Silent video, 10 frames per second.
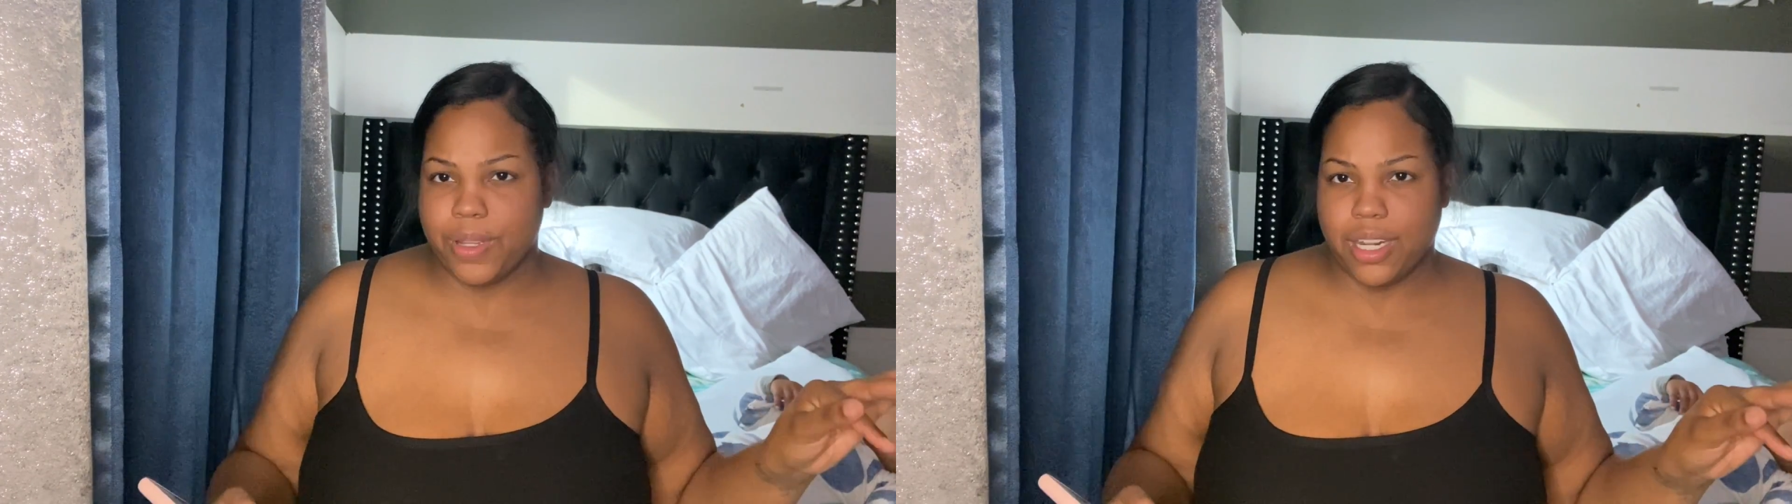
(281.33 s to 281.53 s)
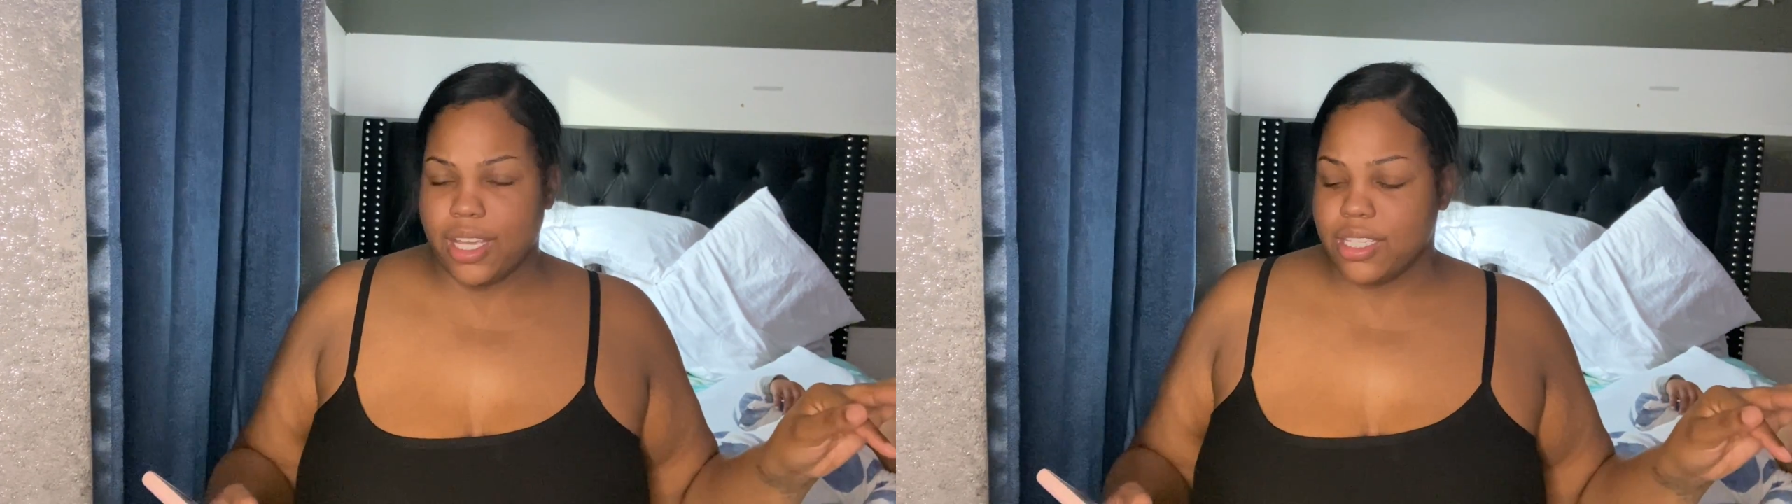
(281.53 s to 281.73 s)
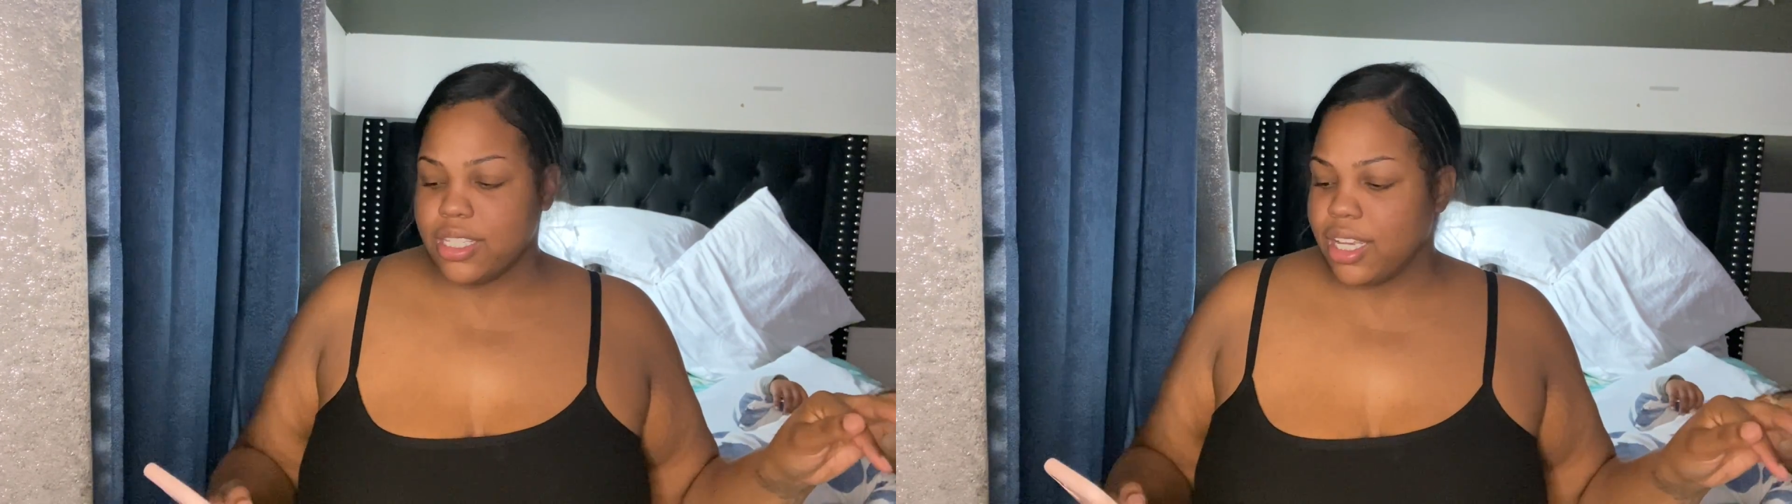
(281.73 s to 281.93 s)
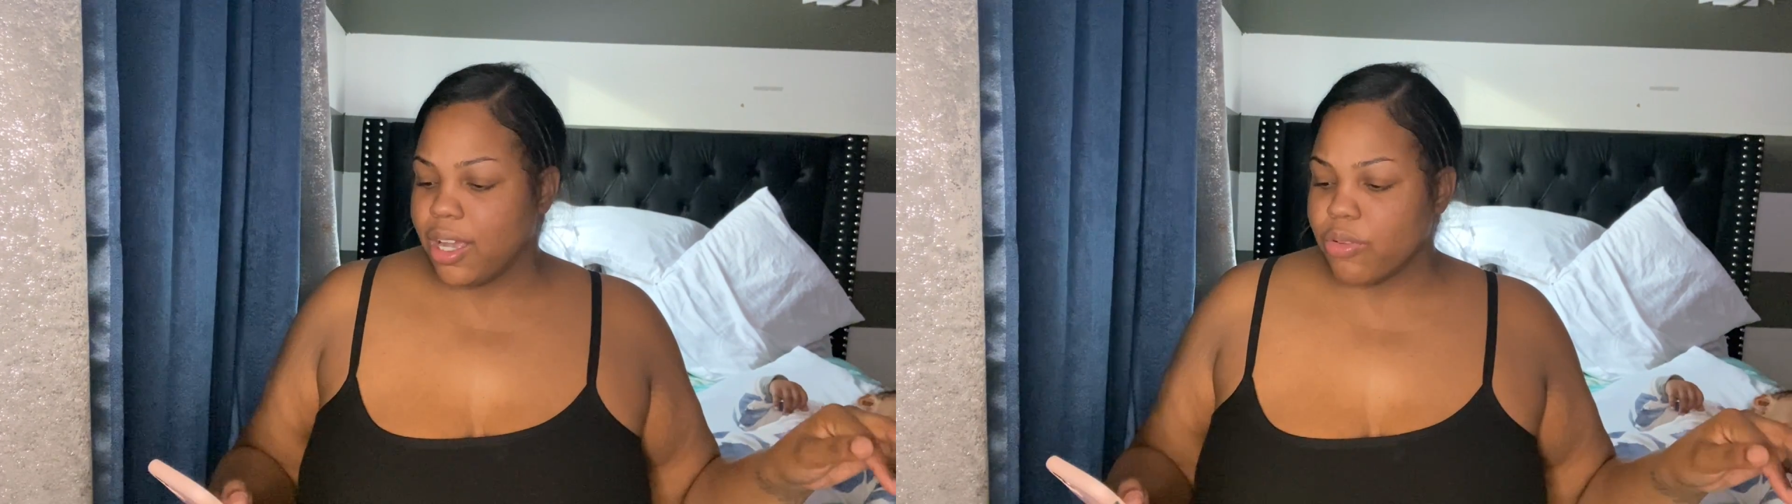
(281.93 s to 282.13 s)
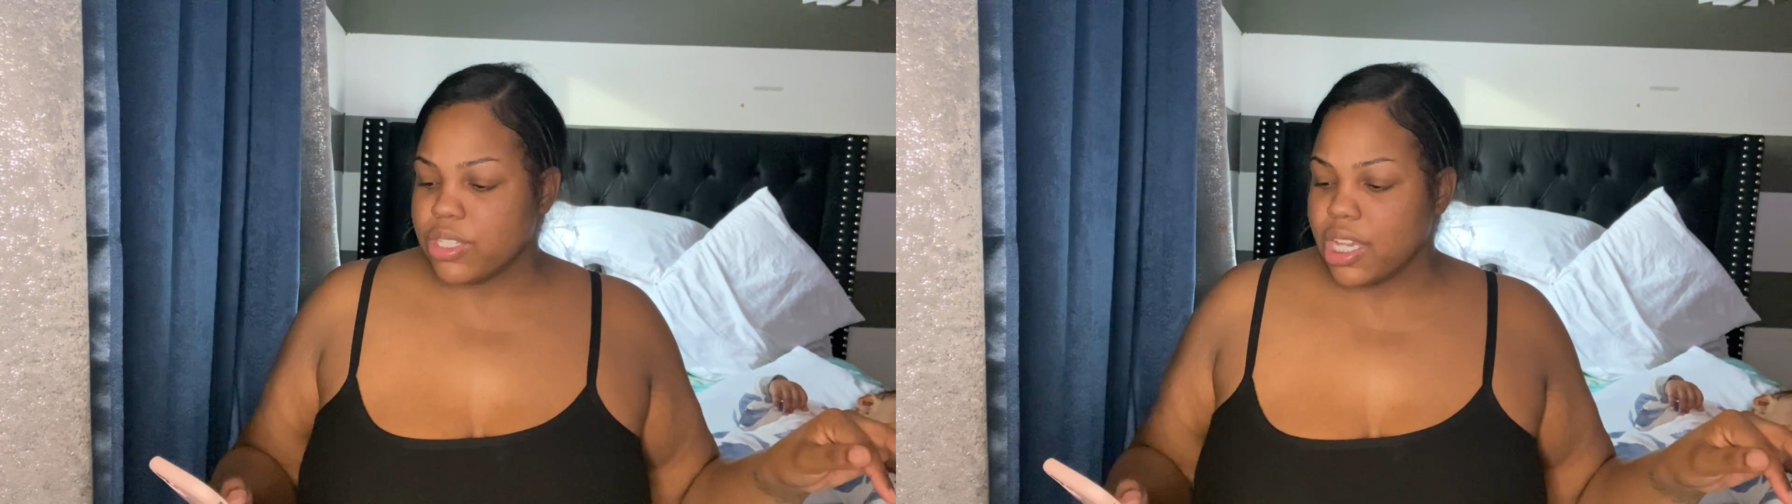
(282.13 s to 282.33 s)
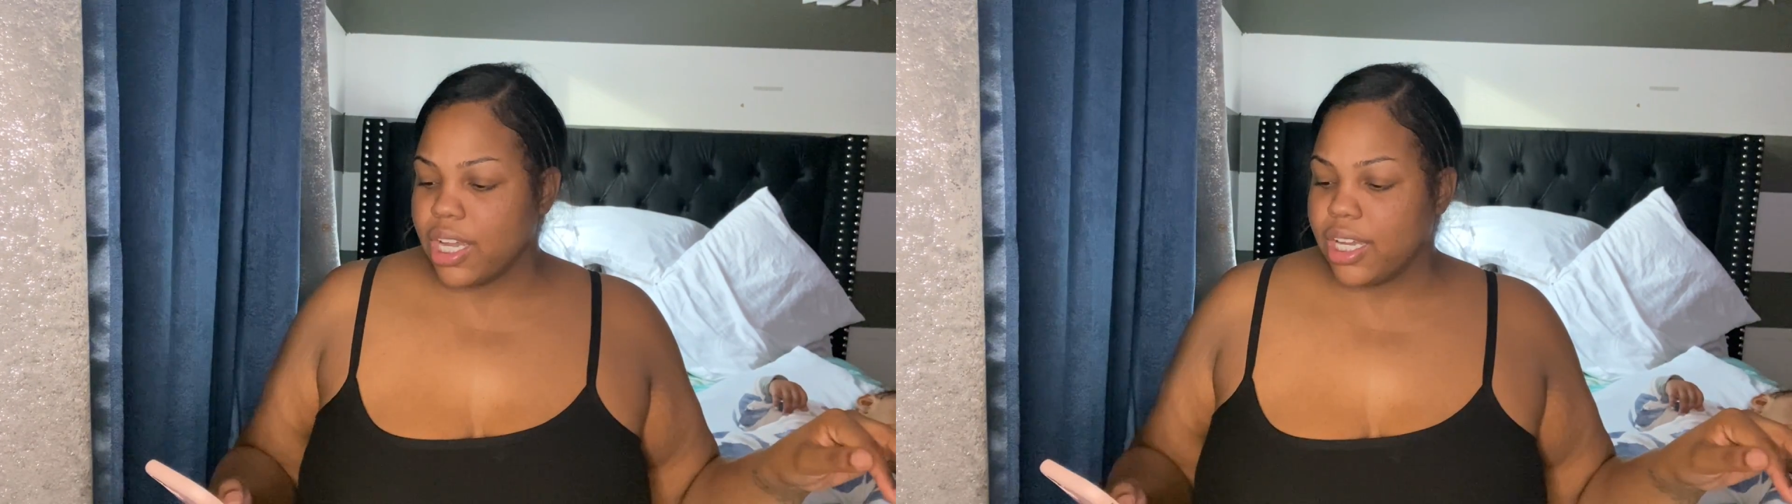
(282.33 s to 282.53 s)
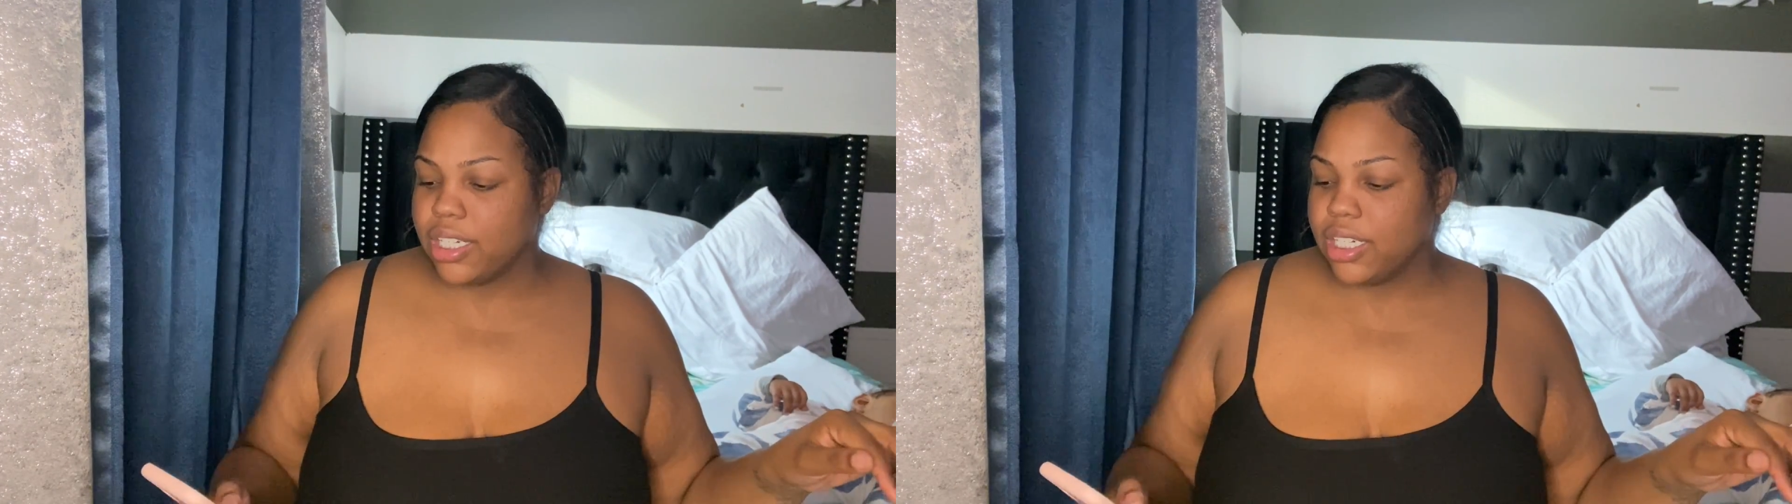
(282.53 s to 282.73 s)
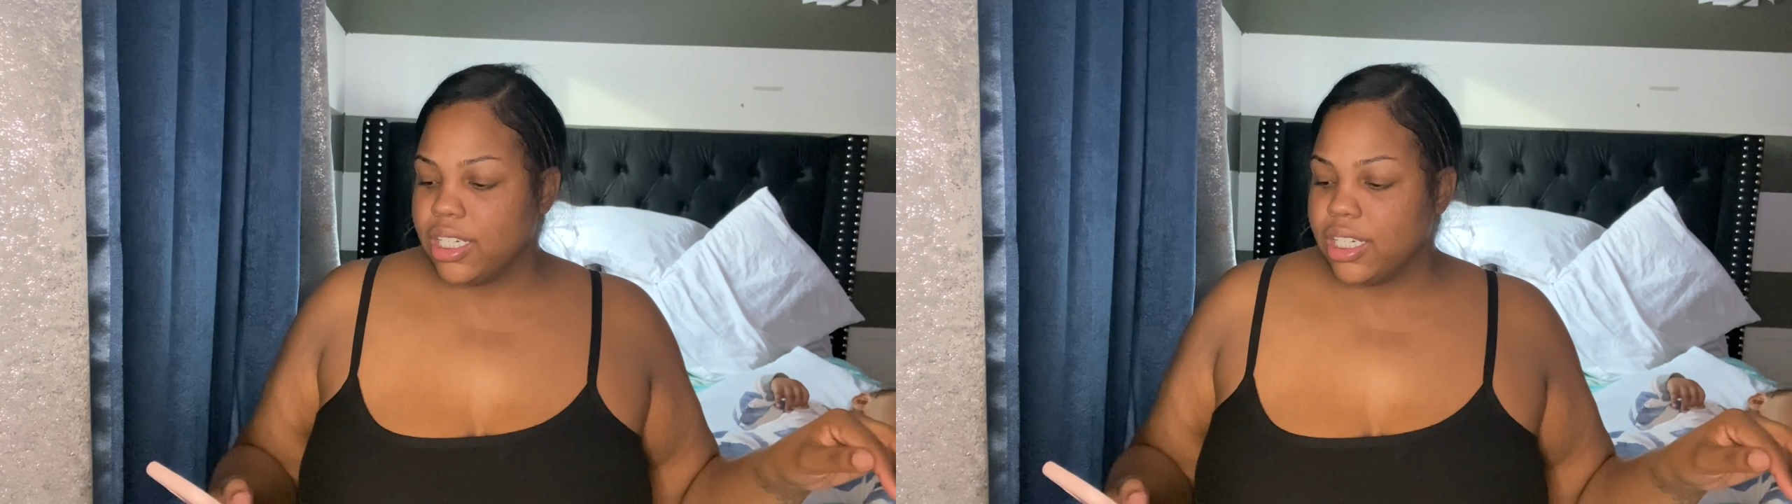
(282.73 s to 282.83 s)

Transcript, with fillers: nasty outside.